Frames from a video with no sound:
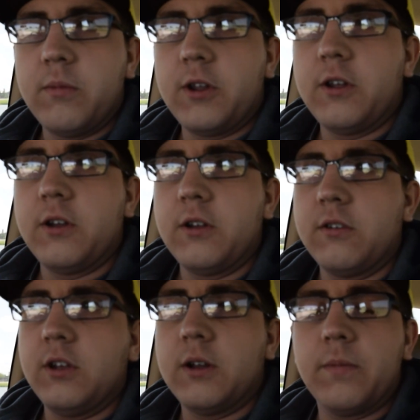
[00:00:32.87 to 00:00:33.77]
But, uh,
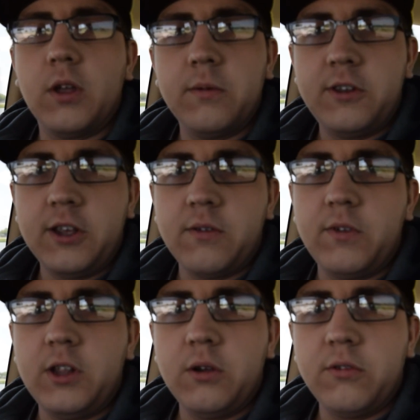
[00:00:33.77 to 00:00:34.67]
so yeah, I'll be taking
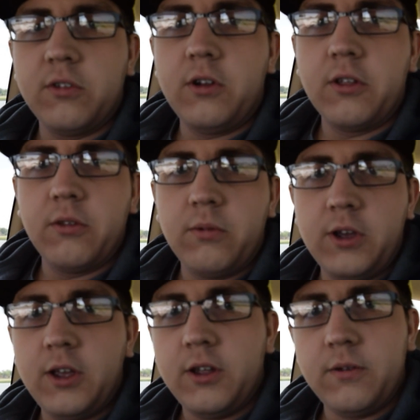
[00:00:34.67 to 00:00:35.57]
videos along the
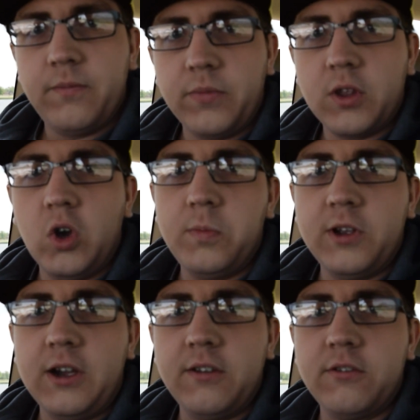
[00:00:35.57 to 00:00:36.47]
way, and hope
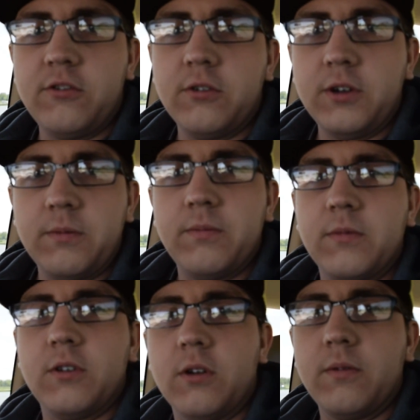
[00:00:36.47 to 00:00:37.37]
you guys enjoy.
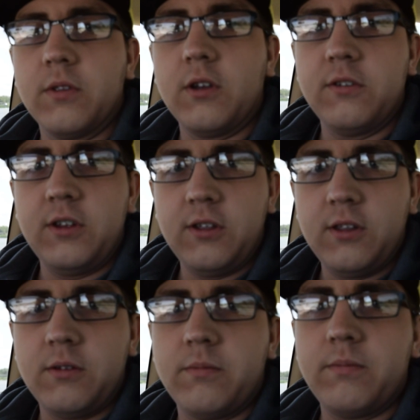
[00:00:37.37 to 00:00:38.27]
So, I'll see you
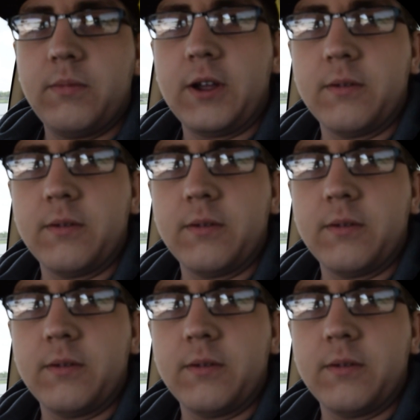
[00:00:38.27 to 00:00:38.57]
then.